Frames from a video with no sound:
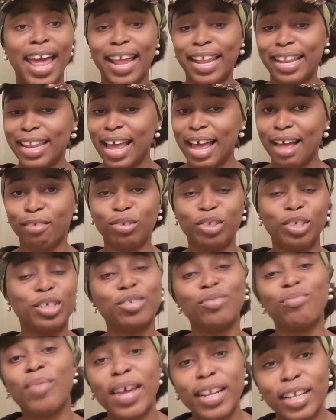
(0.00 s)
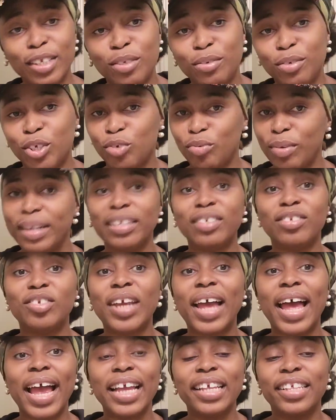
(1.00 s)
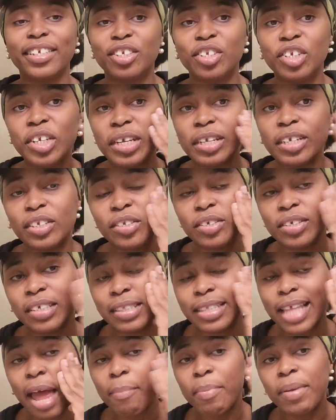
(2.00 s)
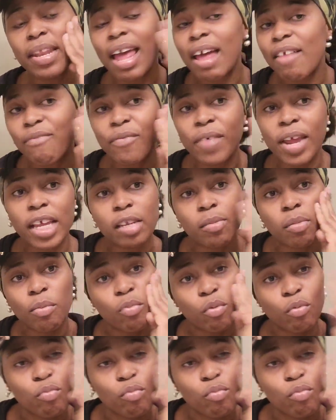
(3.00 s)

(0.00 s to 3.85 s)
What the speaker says: And now she's ready to strategize and she's just dabbing that face.